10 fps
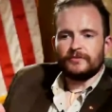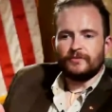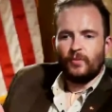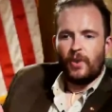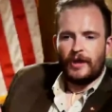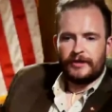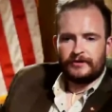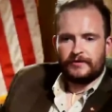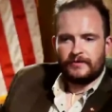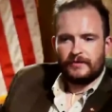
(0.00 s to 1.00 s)
One,
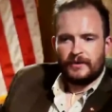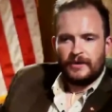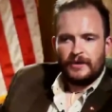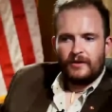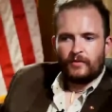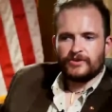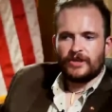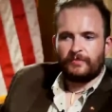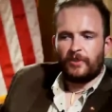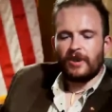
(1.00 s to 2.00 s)
was there
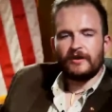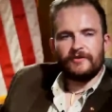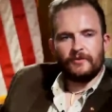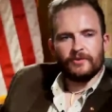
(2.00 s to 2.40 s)
part of you